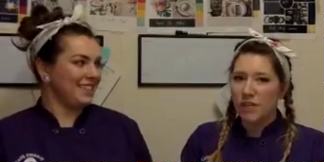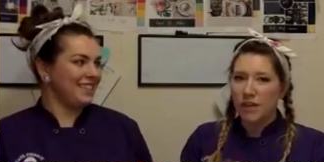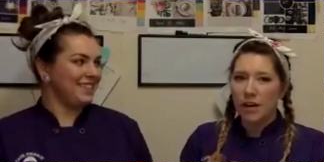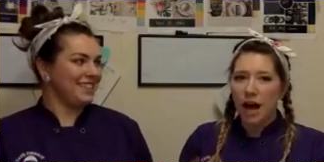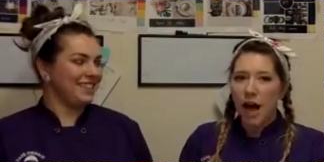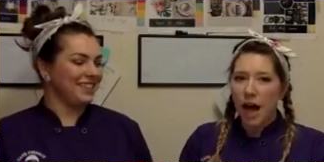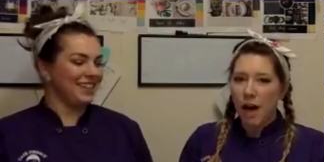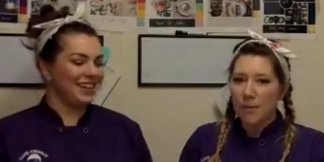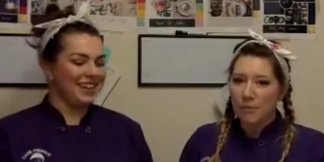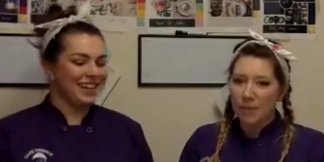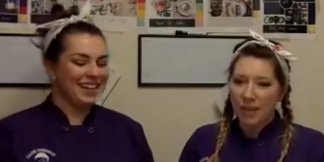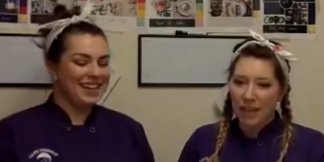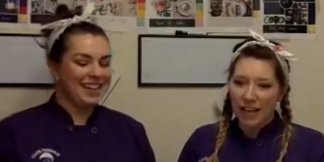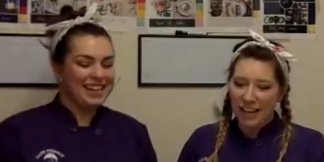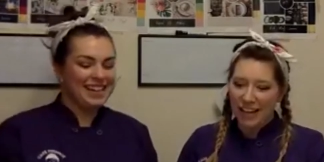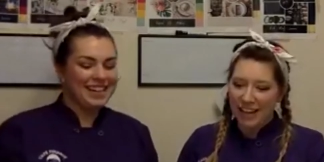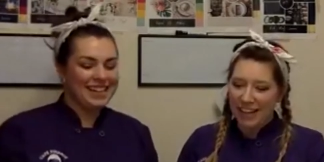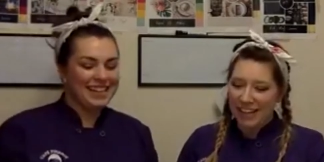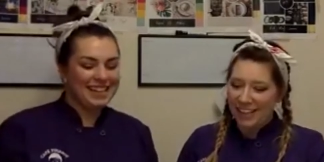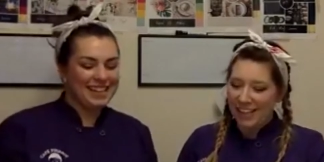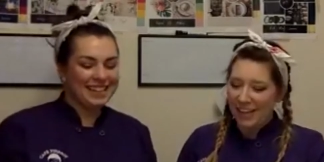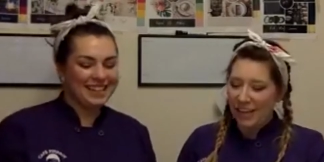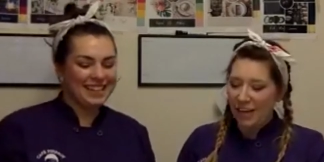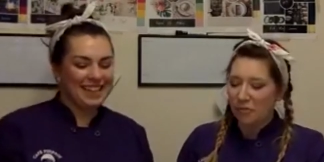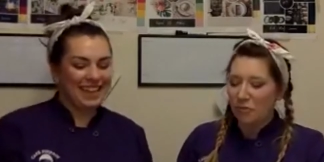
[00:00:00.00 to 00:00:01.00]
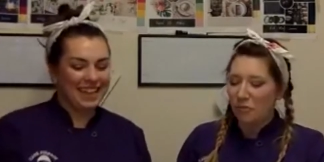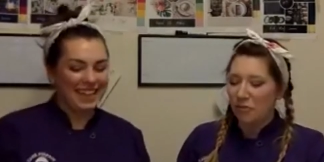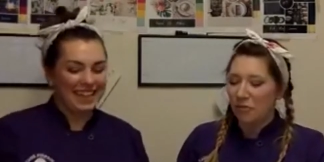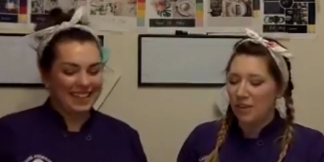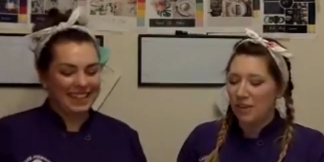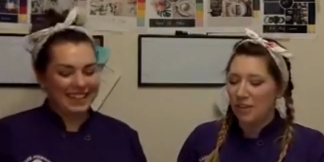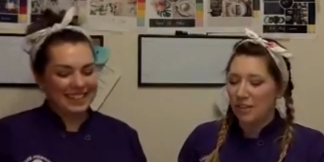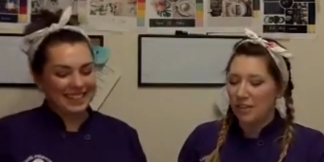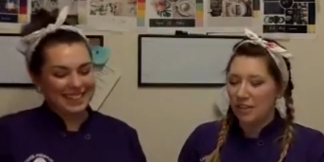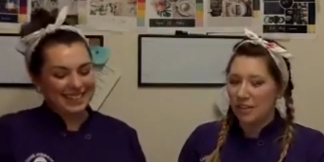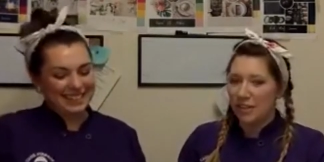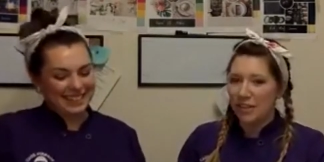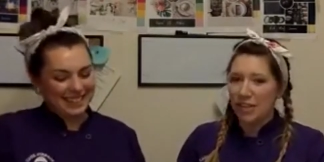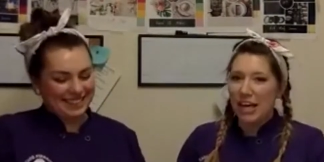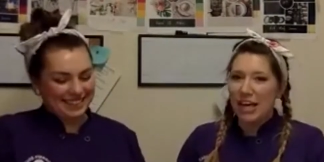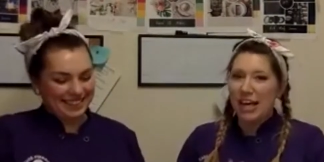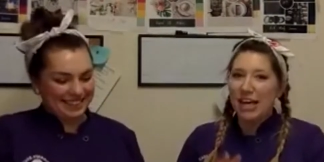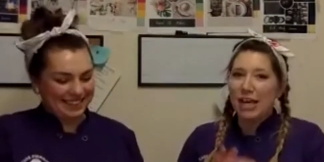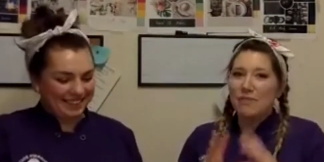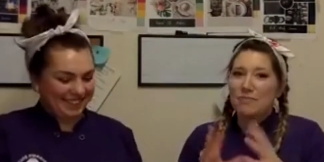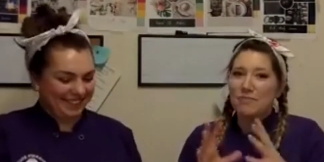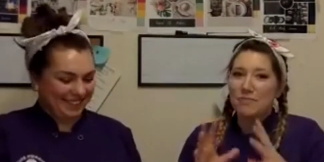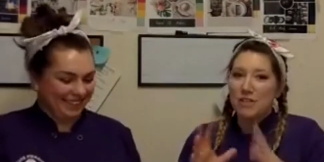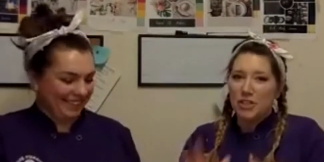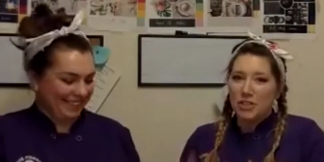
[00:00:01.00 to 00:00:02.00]
Speaker 1: copy anything. Yeah. We, it
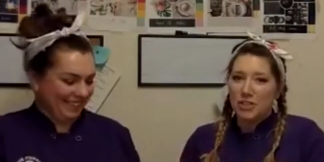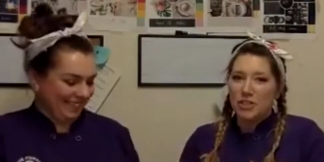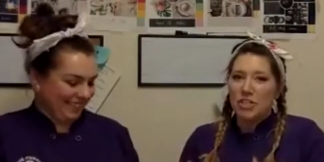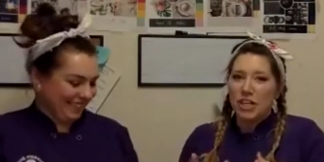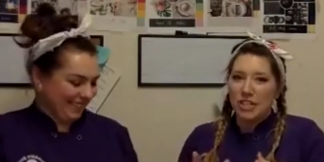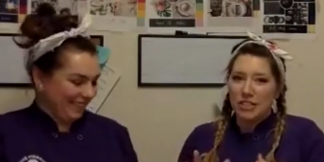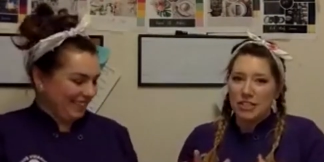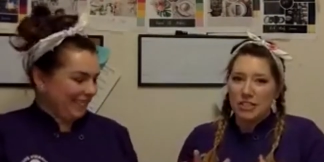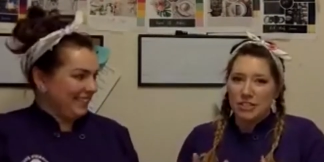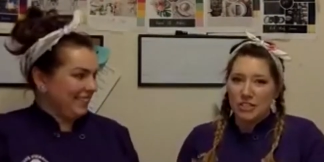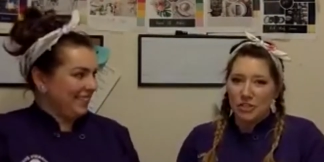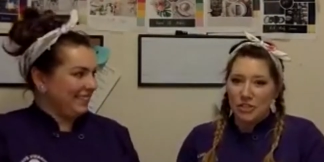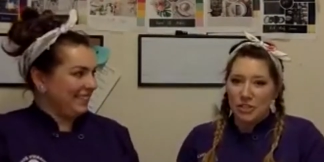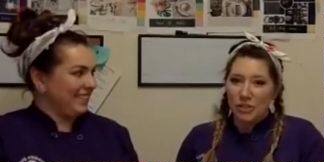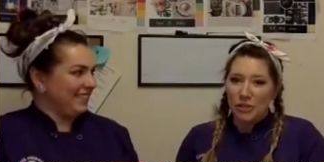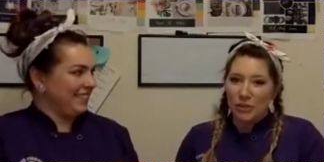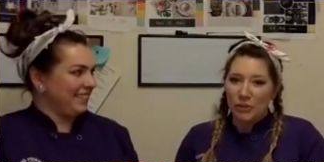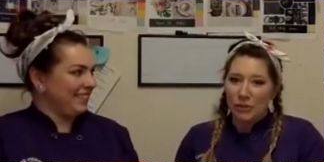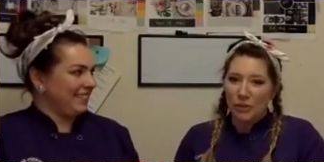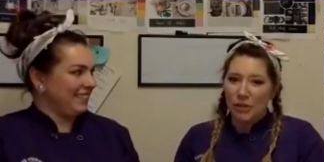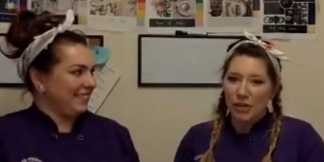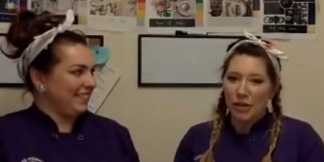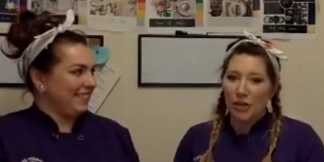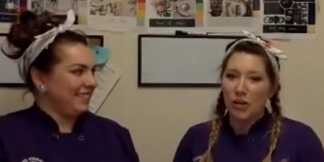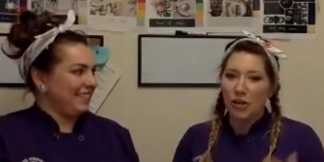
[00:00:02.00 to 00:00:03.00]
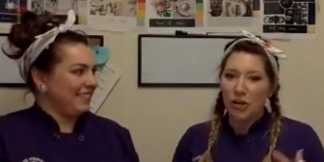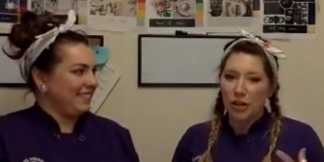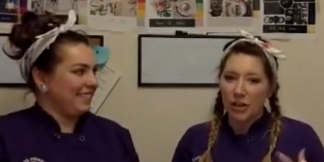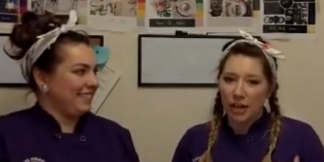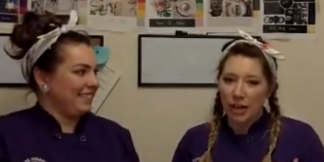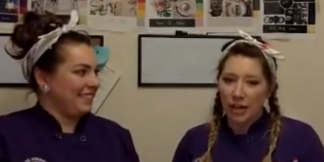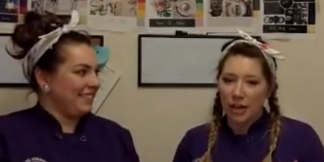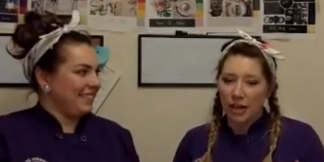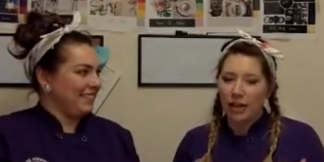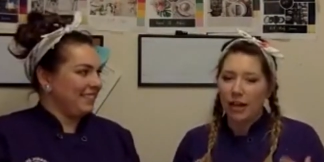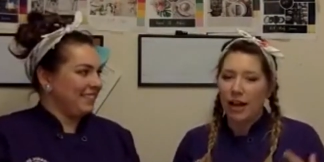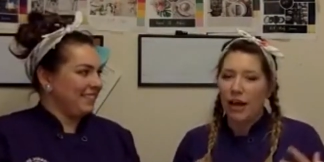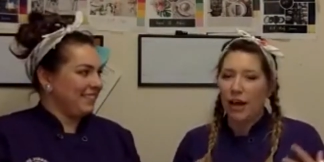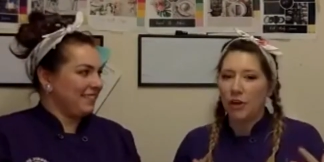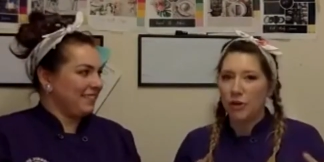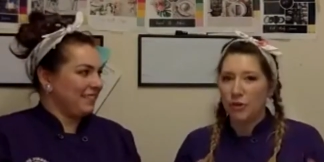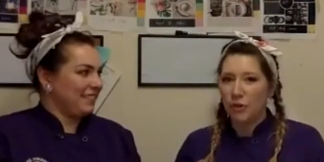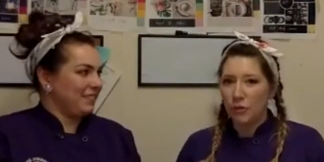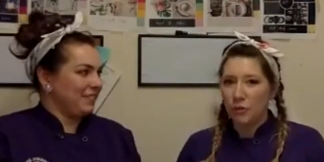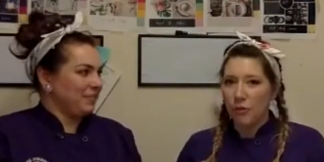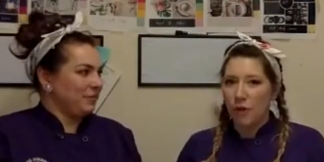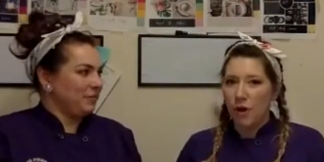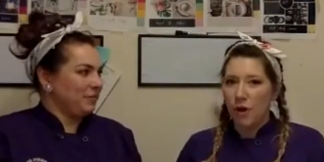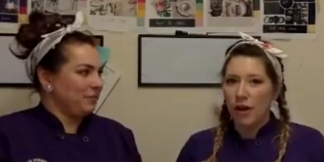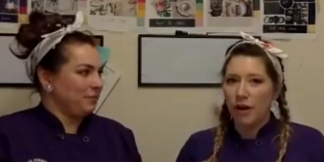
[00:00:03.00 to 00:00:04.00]
can be just you and your cake and how
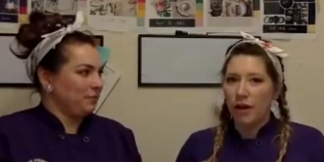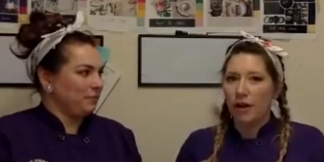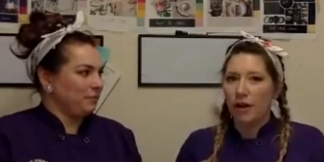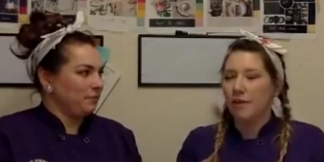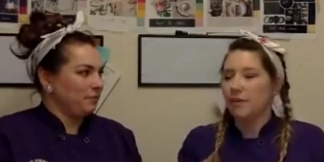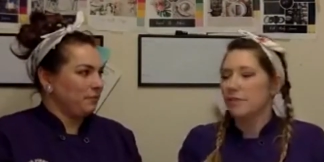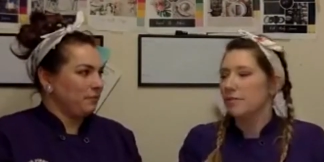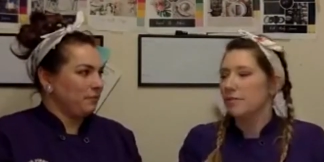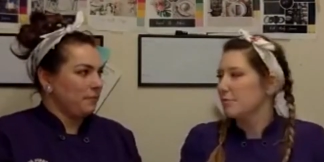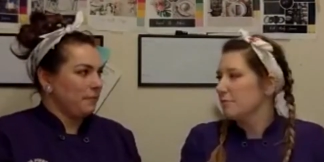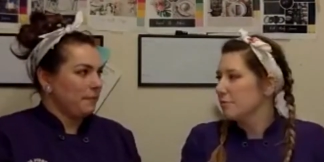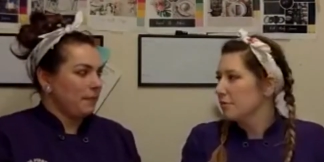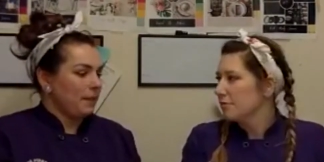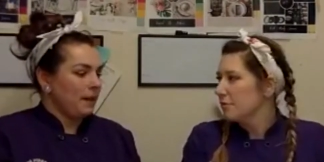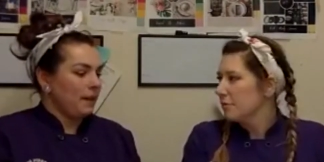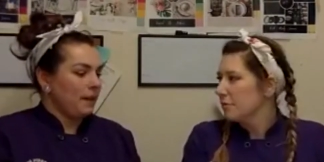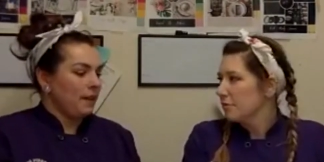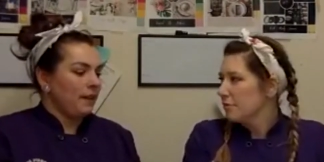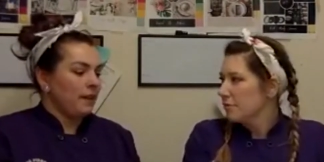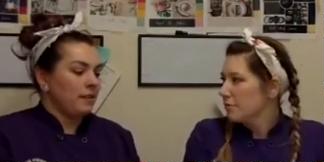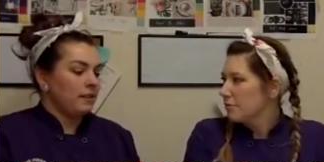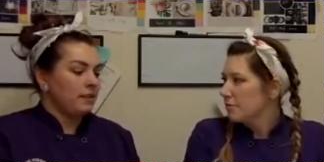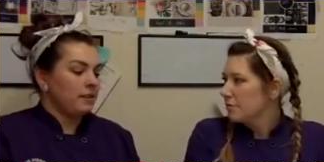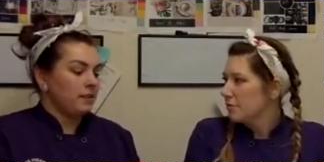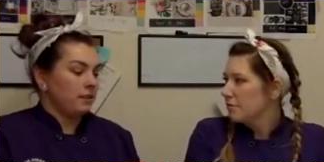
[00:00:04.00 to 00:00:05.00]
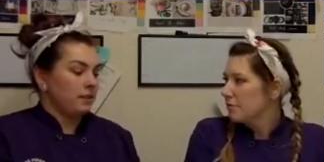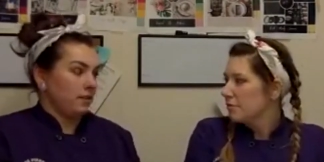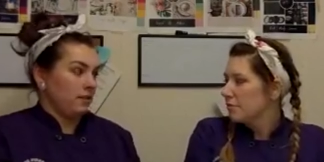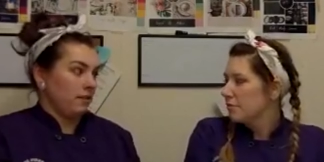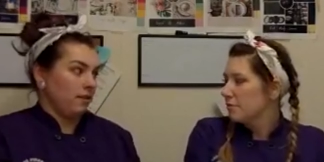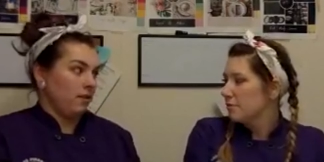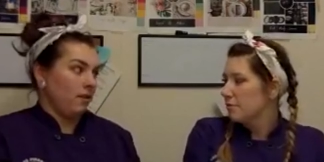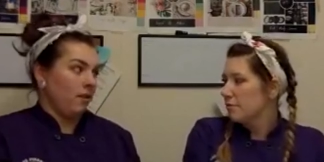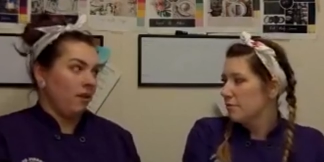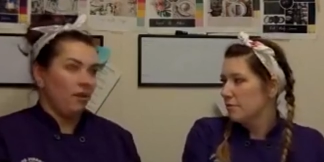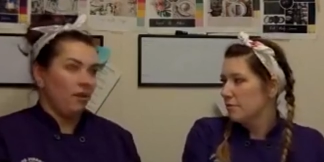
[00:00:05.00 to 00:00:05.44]
you want it. And that's all